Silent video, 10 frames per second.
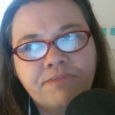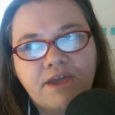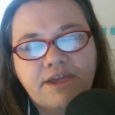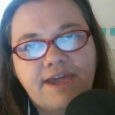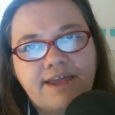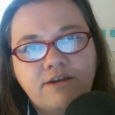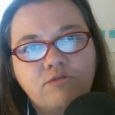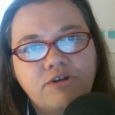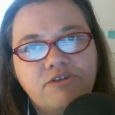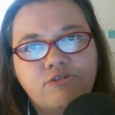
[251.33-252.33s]
A
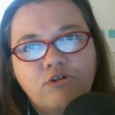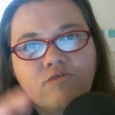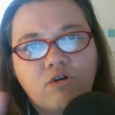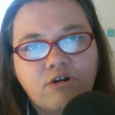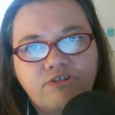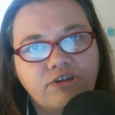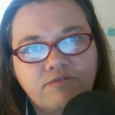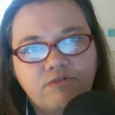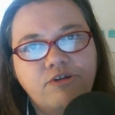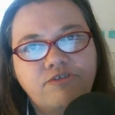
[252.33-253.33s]
category is overarching.
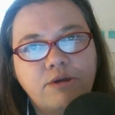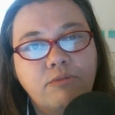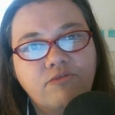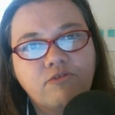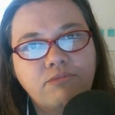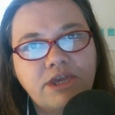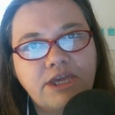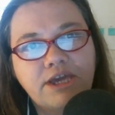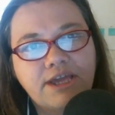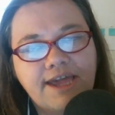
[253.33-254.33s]
For example, for
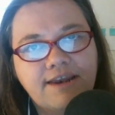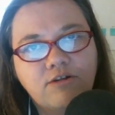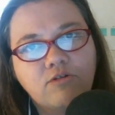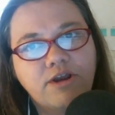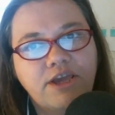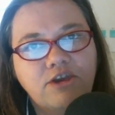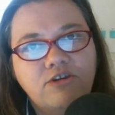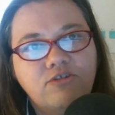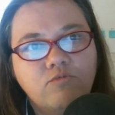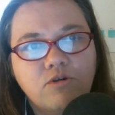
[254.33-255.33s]
me, a category
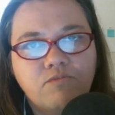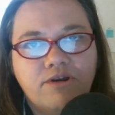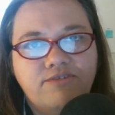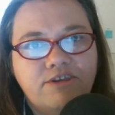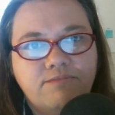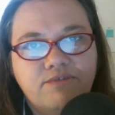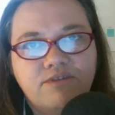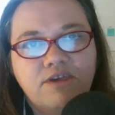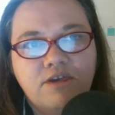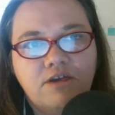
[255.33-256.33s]
is WordPress tips.
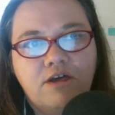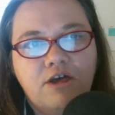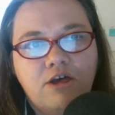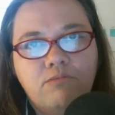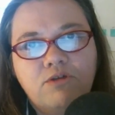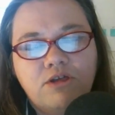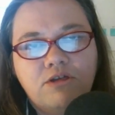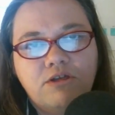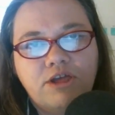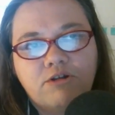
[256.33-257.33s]
A
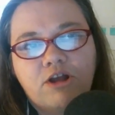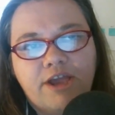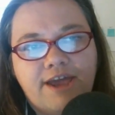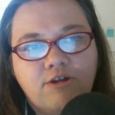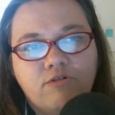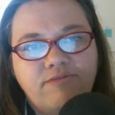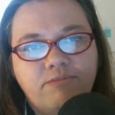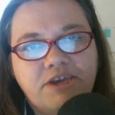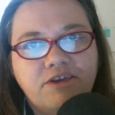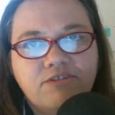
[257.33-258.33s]
category for
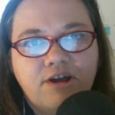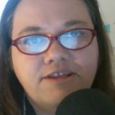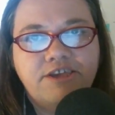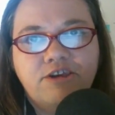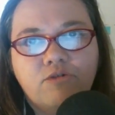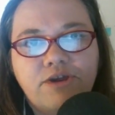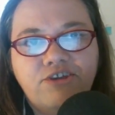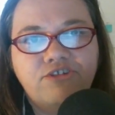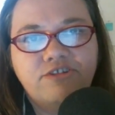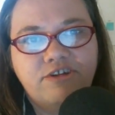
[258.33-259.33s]
me is content
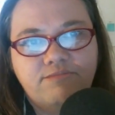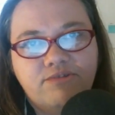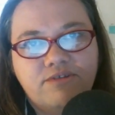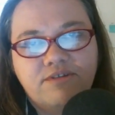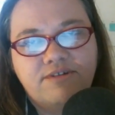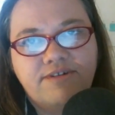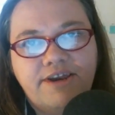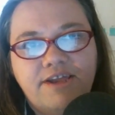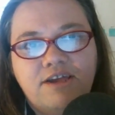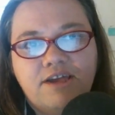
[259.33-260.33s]
creation tips. All
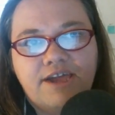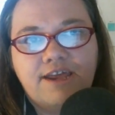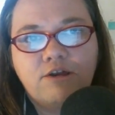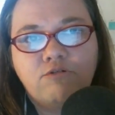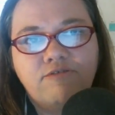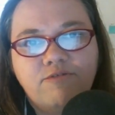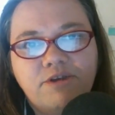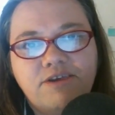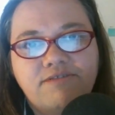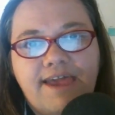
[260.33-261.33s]
right. A category for
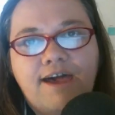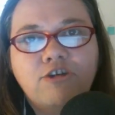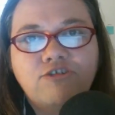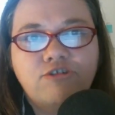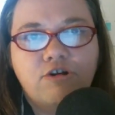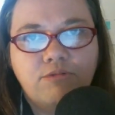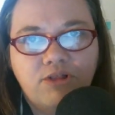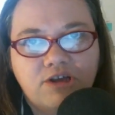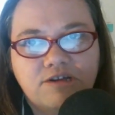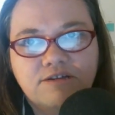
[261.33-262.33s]
me is how to start a
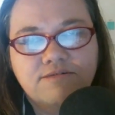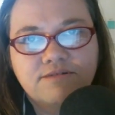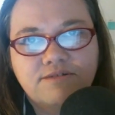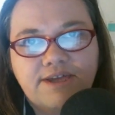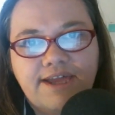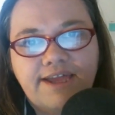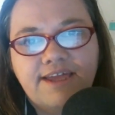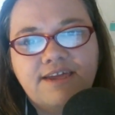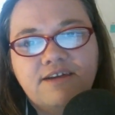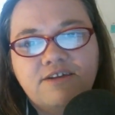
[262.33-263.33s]
blog. Okay.
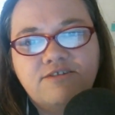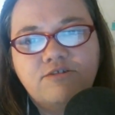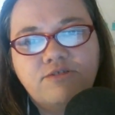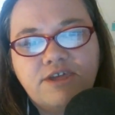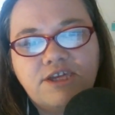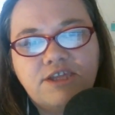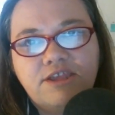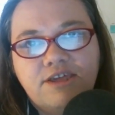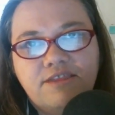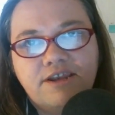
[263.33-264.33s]
So
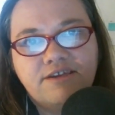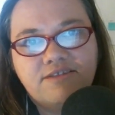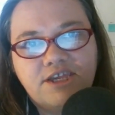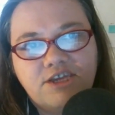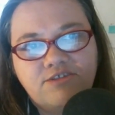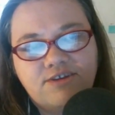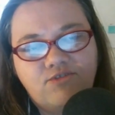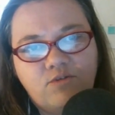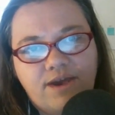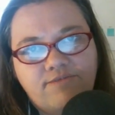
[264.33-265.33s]
then the next thing is,
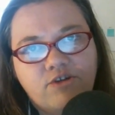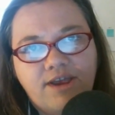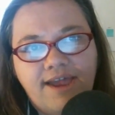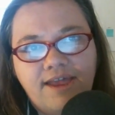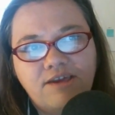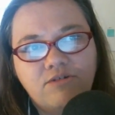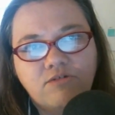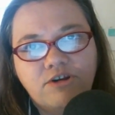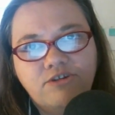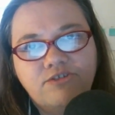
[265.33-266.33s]
after you have your
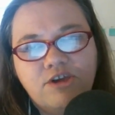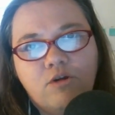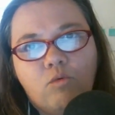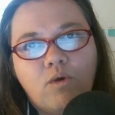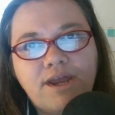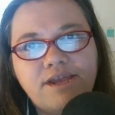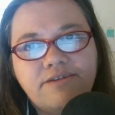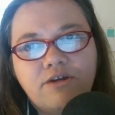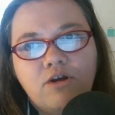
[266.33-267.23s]
categories, write